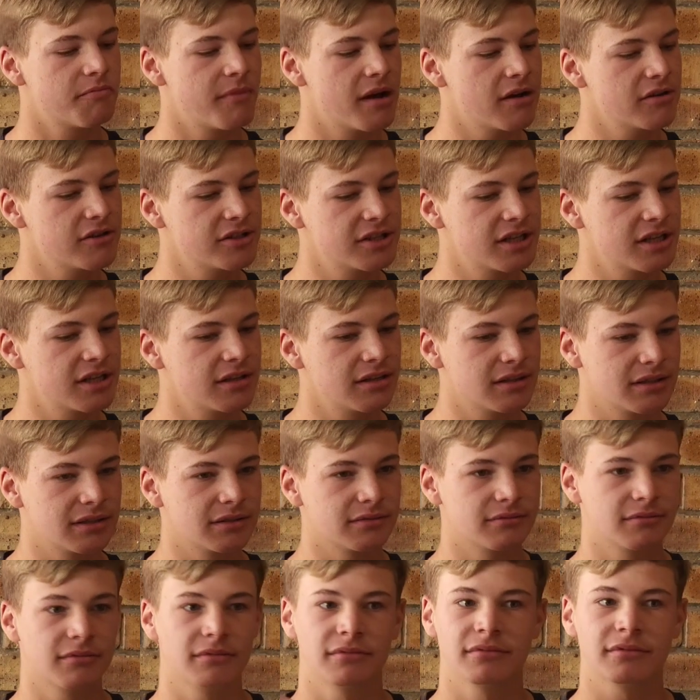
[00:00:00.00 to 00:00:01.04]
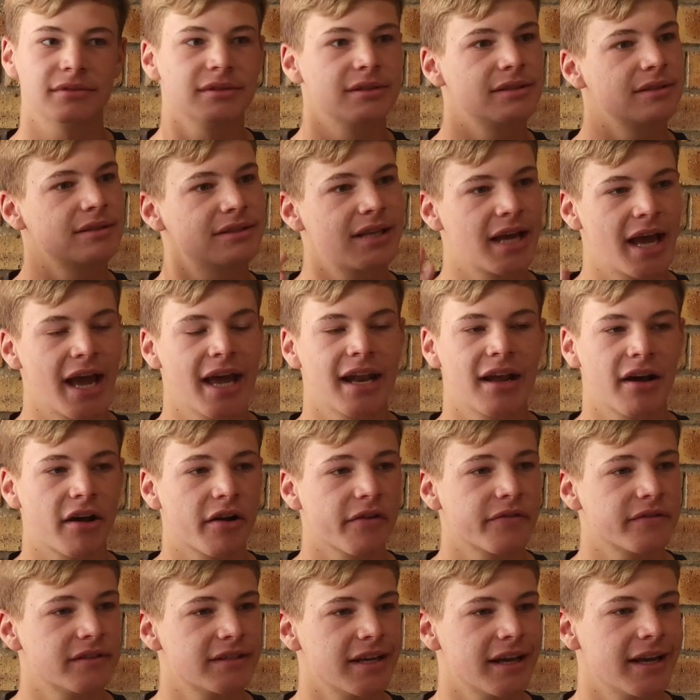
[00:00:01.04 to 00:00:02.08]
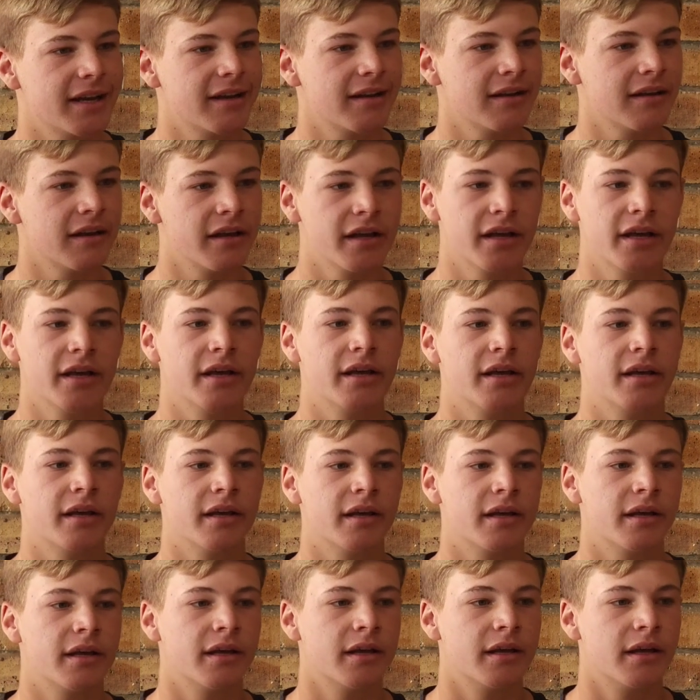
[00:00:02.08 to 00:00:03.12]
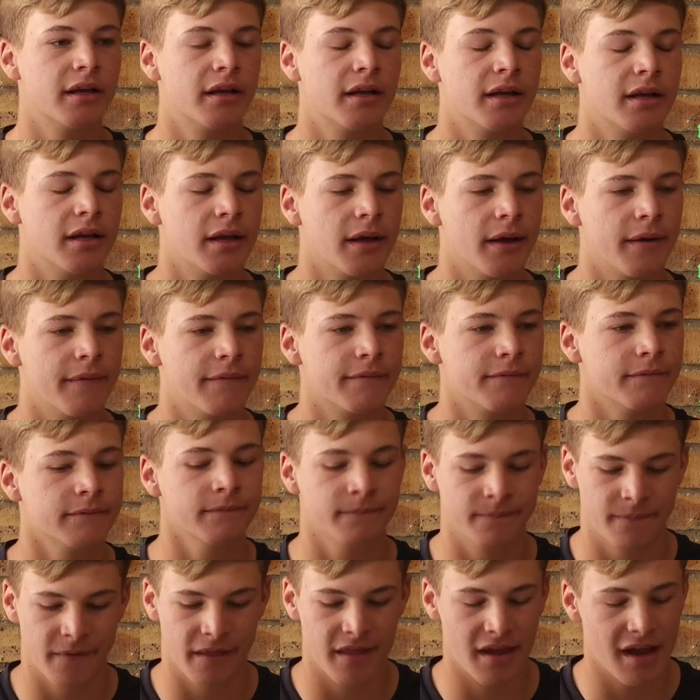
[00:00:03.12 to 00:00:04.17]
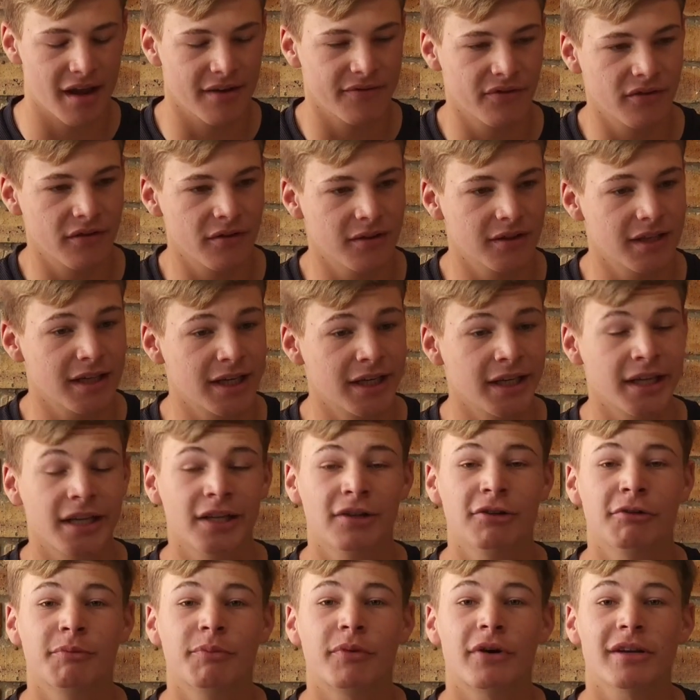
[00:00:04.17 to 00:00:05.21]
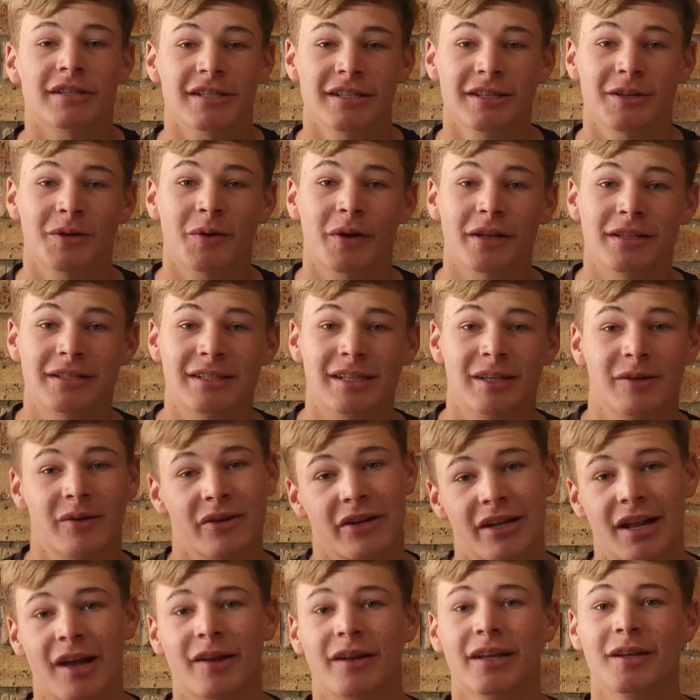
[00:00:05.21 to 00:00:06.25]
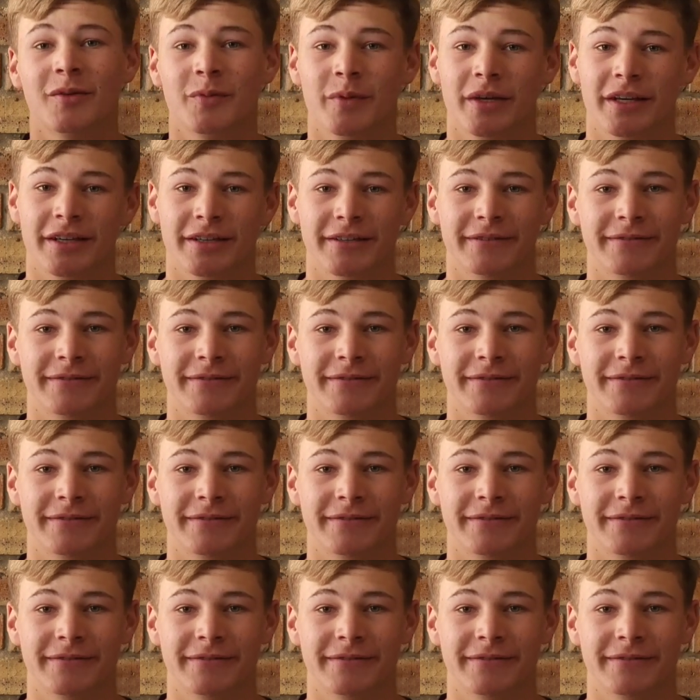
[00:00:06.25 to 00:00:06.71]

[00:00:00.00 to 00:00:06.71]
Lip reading: motion, 10 out of 10. Thankfully we didn't include price in the criterion now, did we?